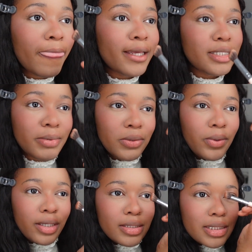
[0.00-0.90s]
It's been a
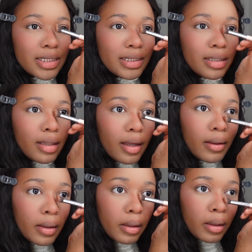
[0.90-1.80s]
while since I did
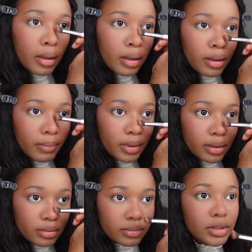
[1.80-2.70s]
that, but
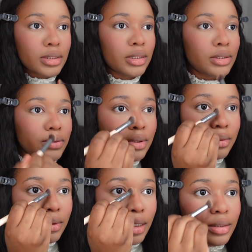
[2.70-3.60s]
I'm just going to do it
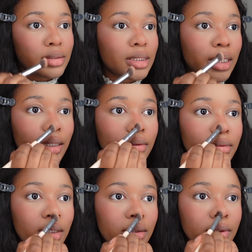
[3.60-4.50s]
today
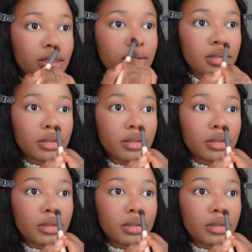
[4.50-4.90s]
anyways.